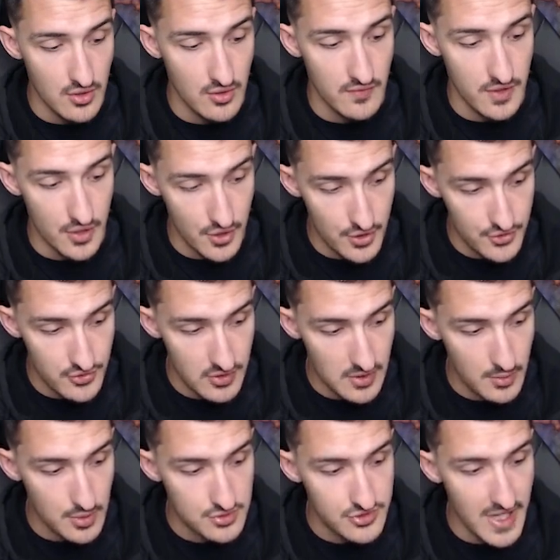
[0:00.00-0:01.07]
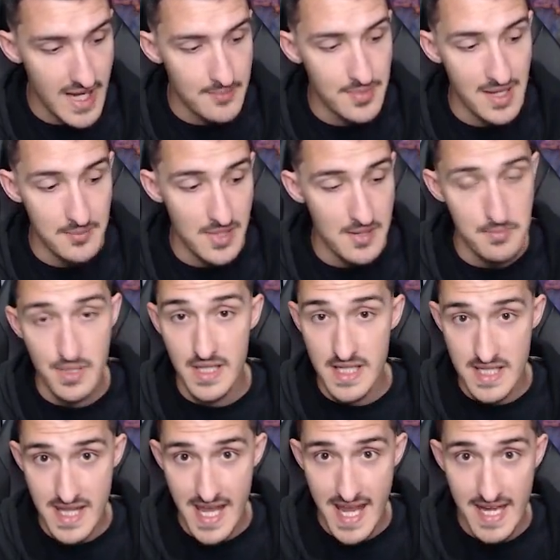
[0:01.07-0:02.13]
of the Erdtree will drop. I'm going to
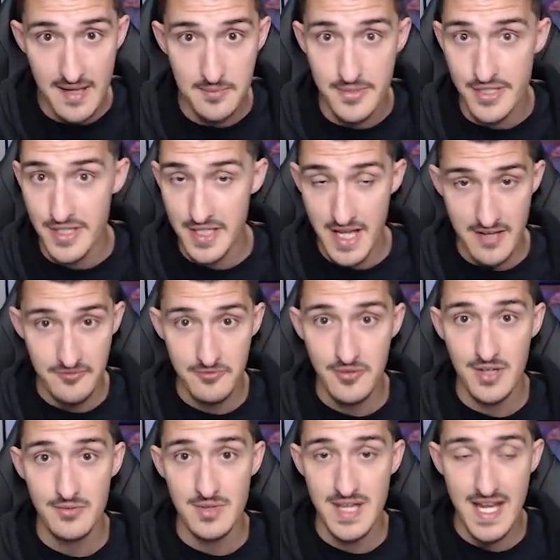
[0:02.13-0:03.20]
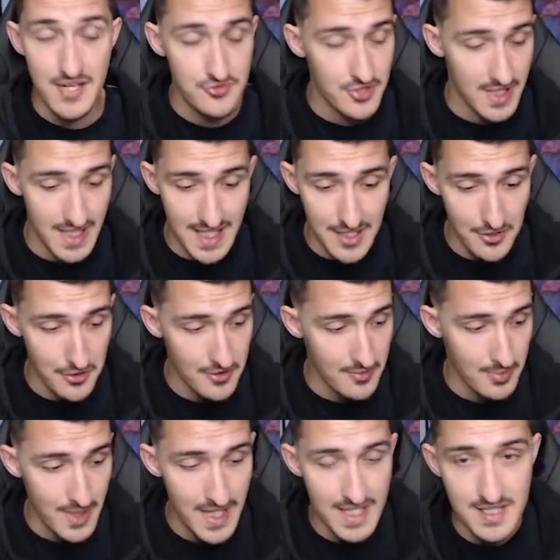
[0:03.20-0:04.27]
play that. I'm going to have fun with that, try to get all the
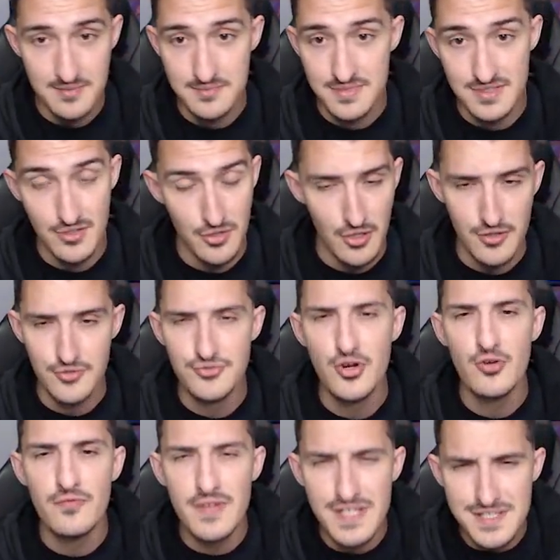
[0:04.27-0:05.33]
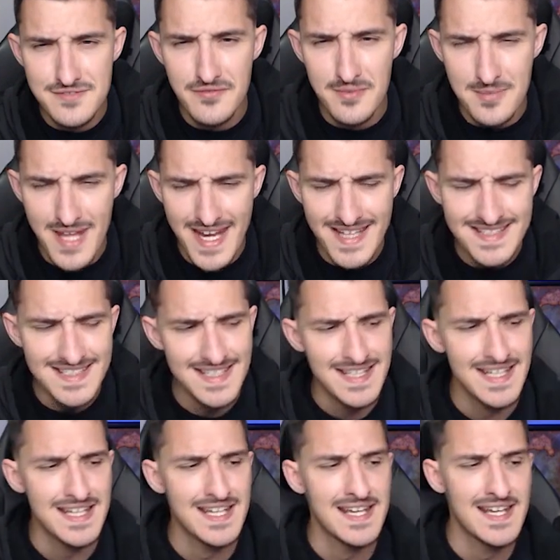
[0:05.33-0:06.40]
platinums or all the trophies from that.
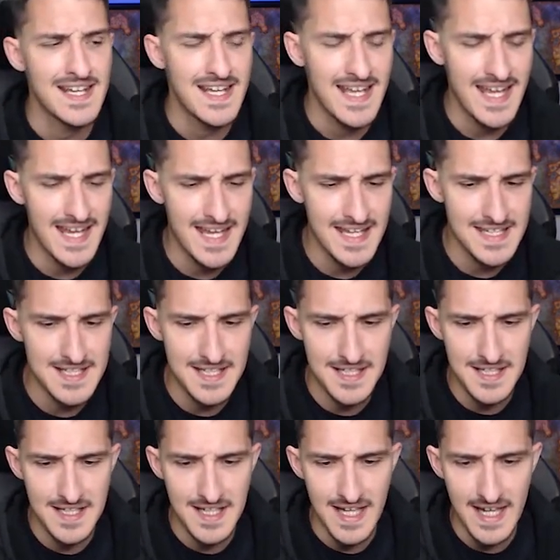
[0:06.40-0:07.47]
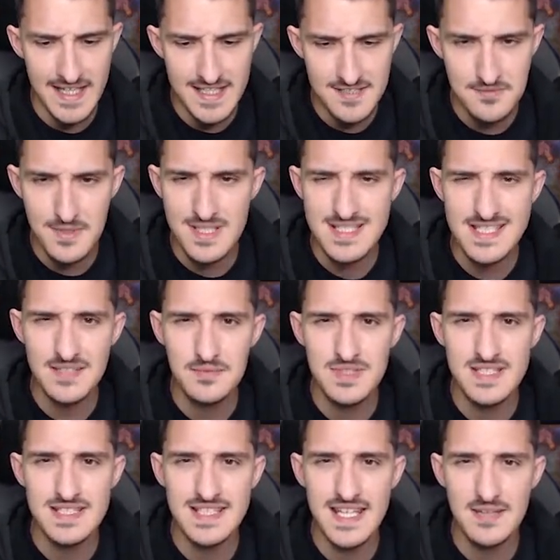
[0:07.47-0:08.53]
And uh, I just want to see
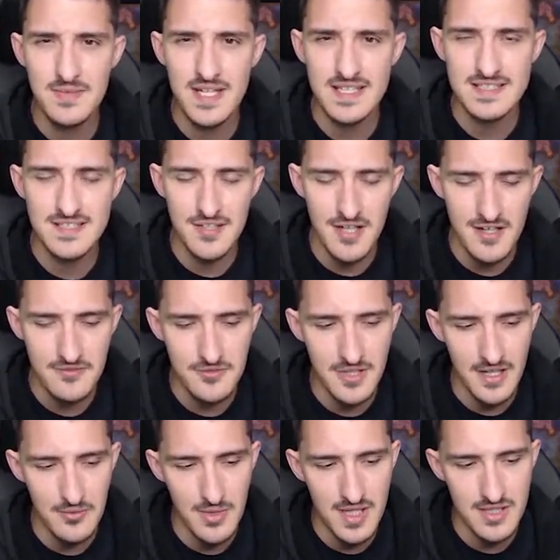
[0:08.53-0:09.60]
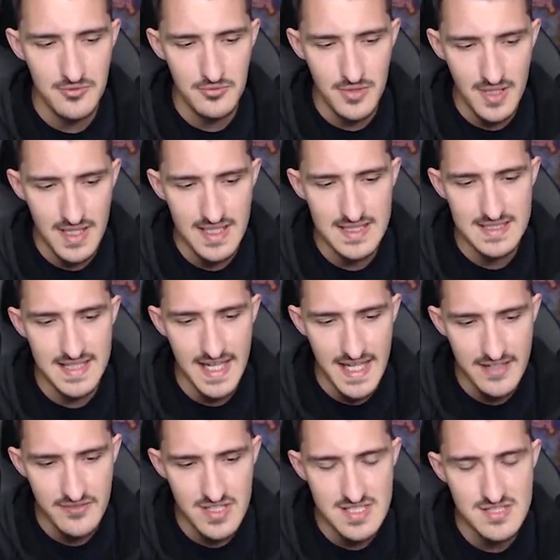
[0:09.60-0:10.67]
what this game has to offer. I want to really
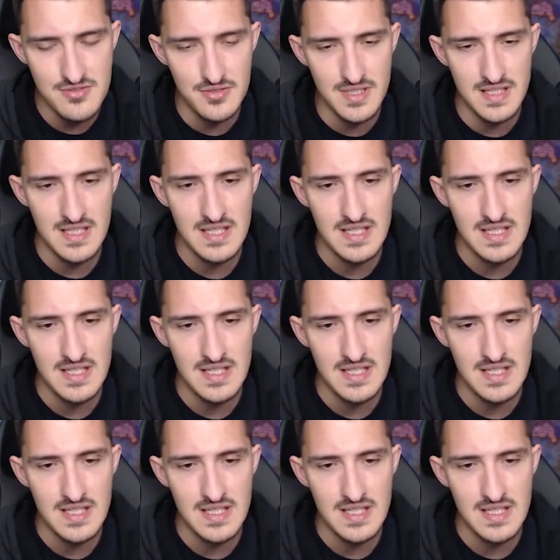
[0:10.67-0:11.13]
dive into it.